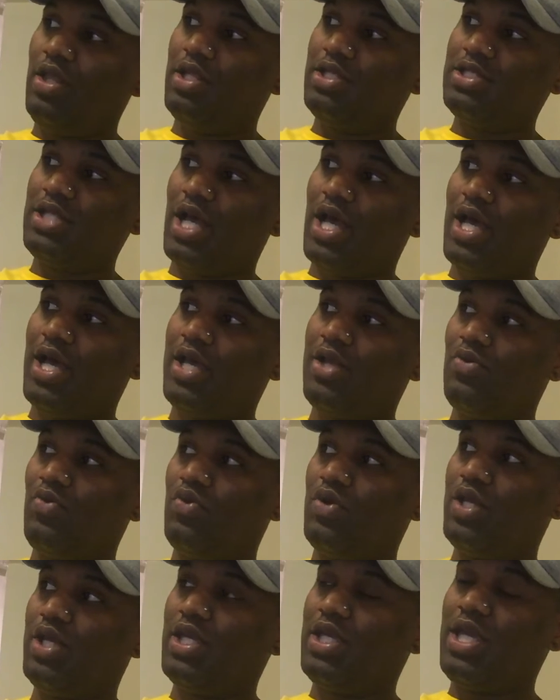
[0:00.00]
the other
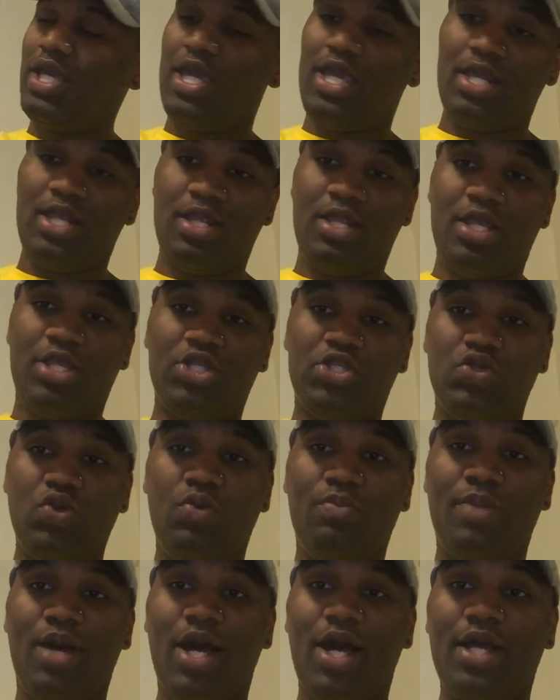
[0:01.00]
side with Kanan and
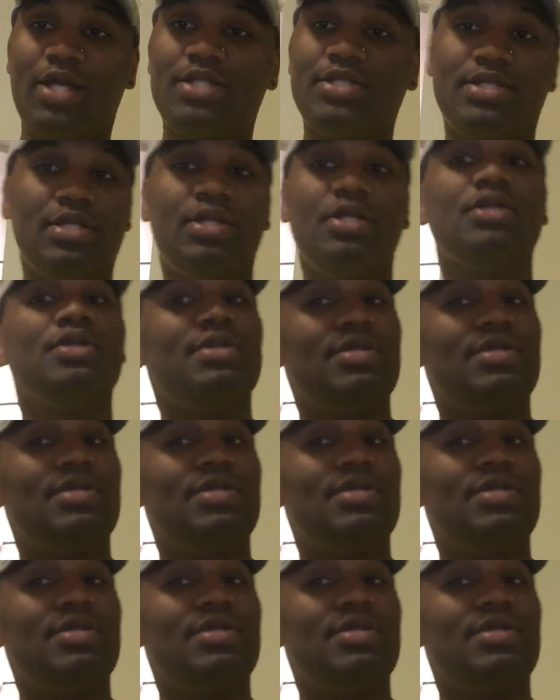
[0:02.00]
Jukebox?